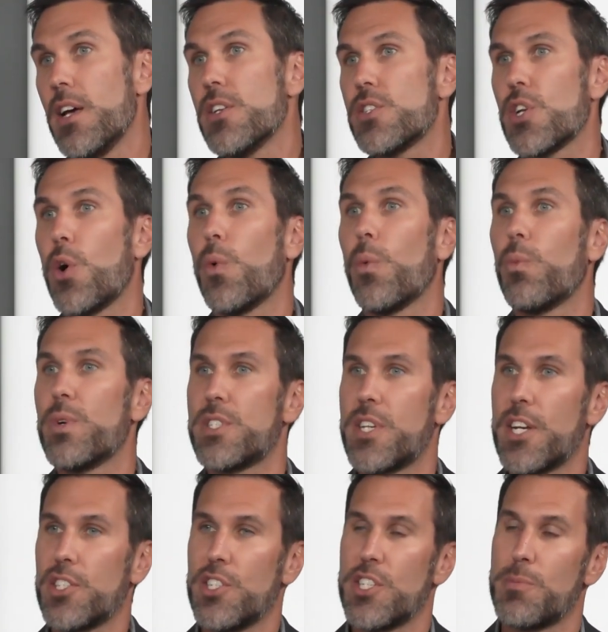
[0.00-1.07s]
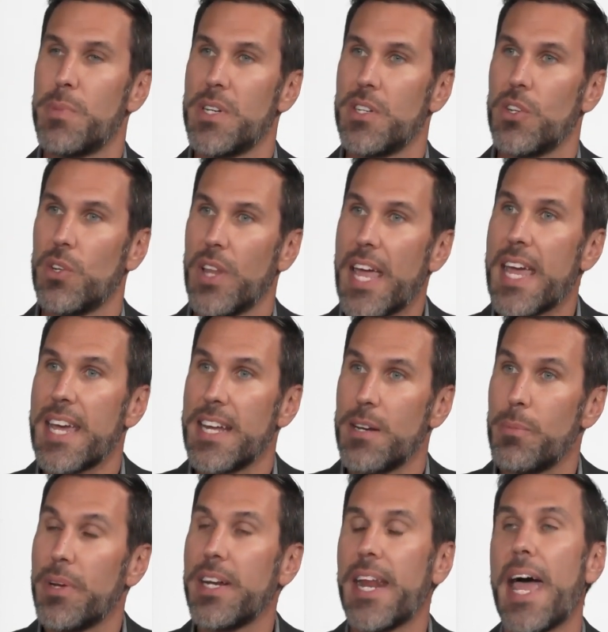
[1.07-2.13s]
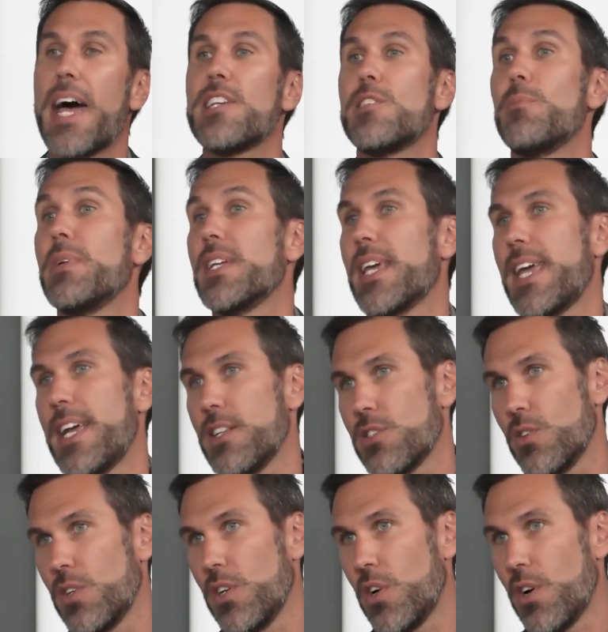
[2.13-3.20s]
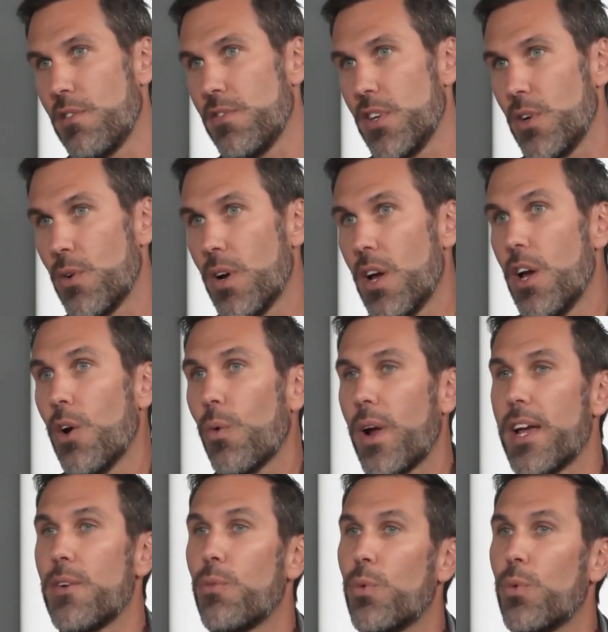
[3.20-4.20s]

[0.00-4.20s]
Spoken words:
So recession has been delayed, but it hasn't been canceled in our view, right?